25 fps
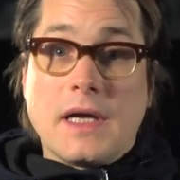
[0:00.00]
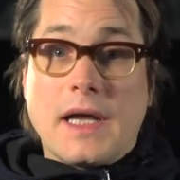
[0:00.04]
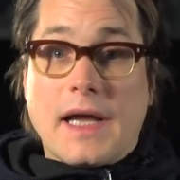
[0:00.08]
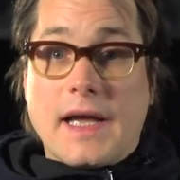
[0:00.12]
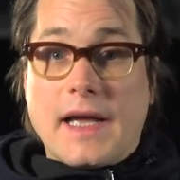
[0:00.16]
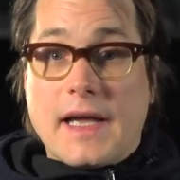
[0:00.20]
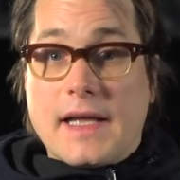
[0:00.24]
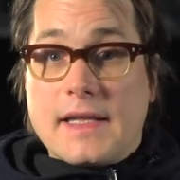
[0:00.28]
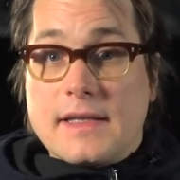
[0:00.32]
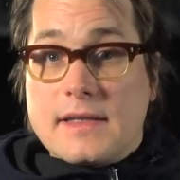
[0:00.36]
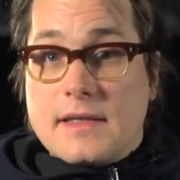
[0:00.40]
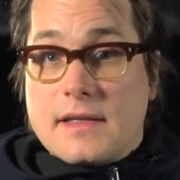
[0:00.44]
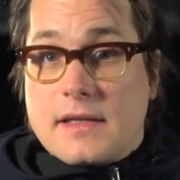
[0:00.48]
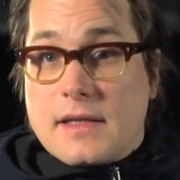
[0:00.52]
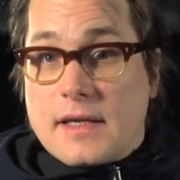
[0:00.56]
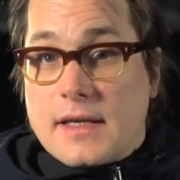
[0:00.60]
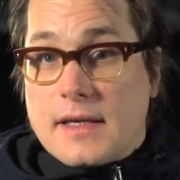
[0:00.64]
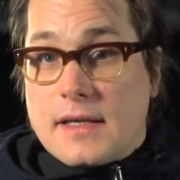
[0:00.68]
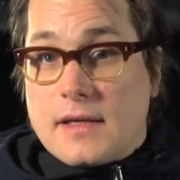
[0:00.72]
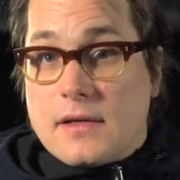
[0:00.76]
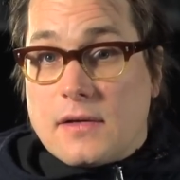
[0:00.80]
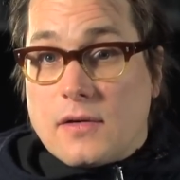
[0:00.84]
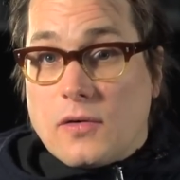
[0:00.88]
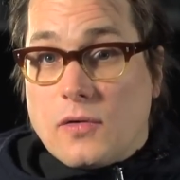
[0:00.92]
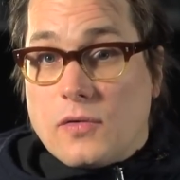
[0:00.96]
and
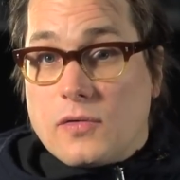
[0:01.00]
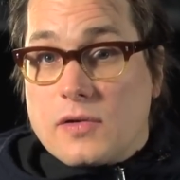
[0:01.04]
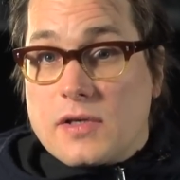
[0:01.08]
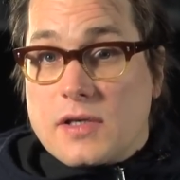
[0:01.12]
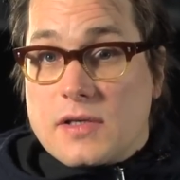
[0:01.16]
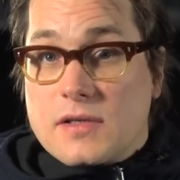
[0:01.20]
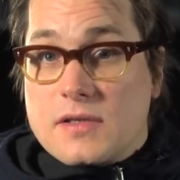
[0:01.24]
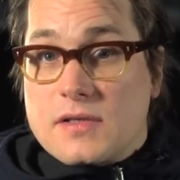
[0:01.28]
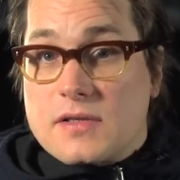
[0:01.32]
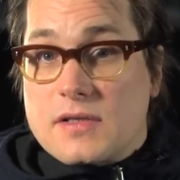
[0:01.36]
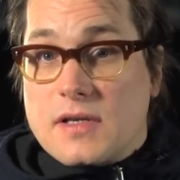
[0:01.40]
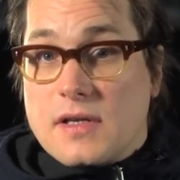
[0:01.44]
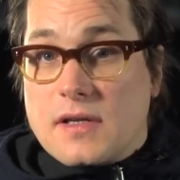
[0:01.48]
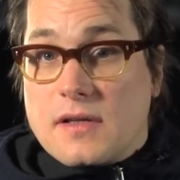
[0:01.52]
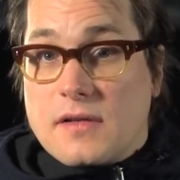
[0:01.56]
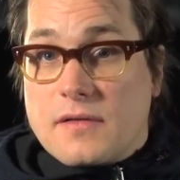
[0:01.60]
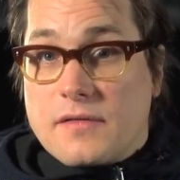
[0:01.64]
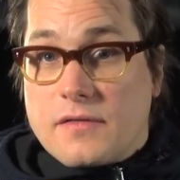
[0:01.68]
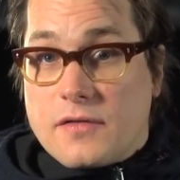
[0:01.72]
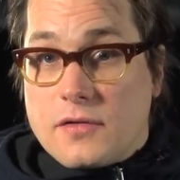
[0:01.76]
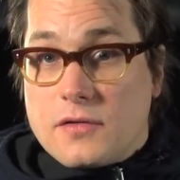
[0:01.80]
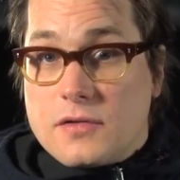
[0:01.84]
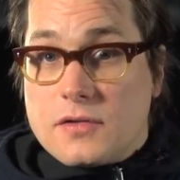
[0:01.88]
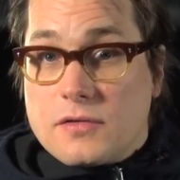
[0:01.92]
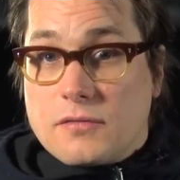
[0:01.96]
the audience at the
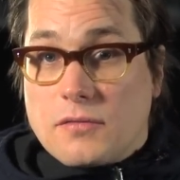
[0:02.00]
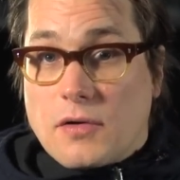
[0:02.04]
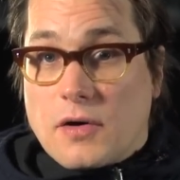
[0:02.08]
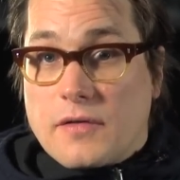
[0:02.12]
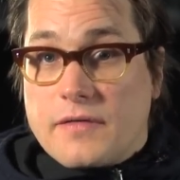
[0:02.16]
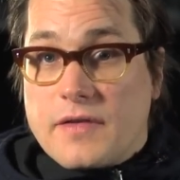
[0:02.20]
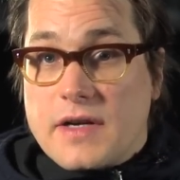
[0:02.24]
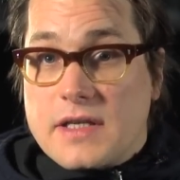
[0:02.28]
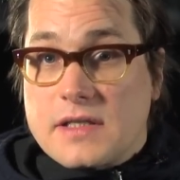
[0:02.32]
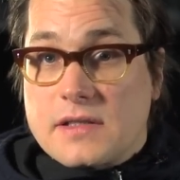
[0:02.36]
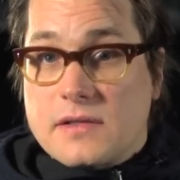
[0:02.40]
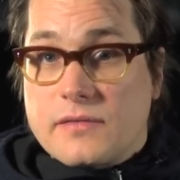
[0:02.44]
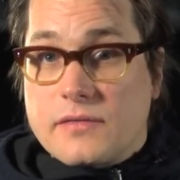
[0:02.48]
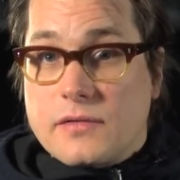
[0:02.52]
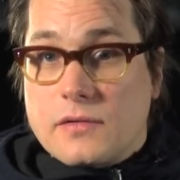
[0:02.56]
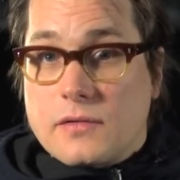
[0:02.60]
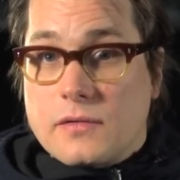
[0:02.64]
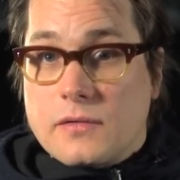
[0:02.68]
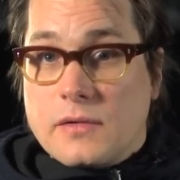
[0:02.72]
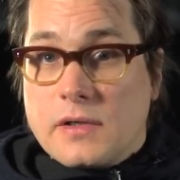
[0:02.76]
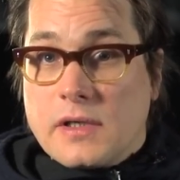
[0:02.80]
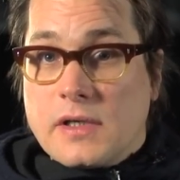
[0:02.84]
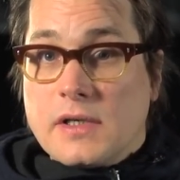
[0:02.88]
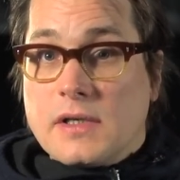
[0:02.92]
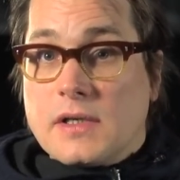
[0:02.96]
Fuji Rock
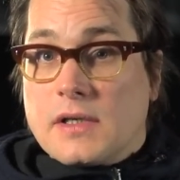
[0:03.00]
Festival